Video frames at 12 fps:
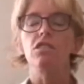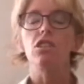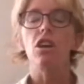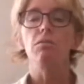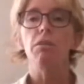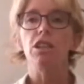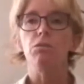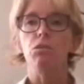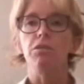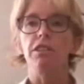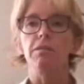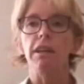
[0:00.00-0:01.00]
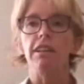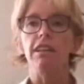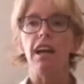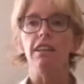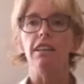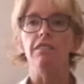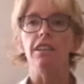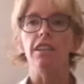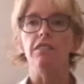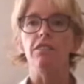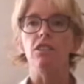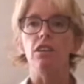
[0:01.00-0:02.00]
so much more feedback than I could ever
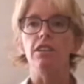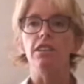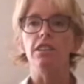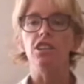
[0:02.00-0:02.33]
give you on it.